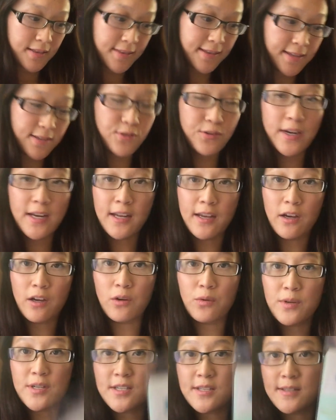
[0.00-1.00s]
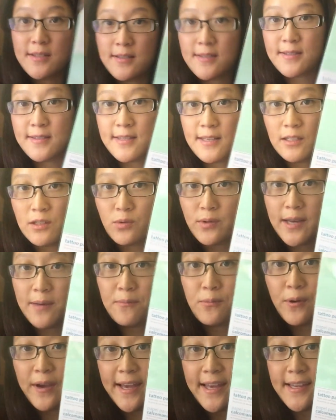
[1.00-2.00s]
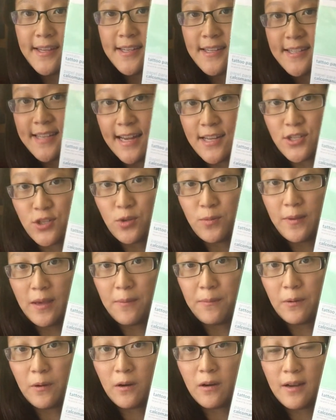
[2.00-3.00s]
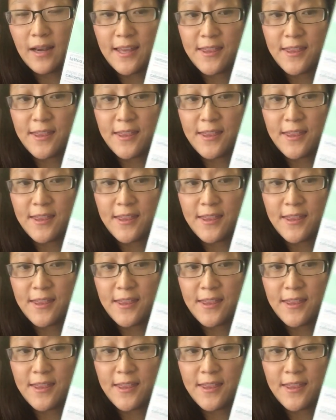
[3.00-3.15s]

this right here, which is Silhouette brand tattoo paper.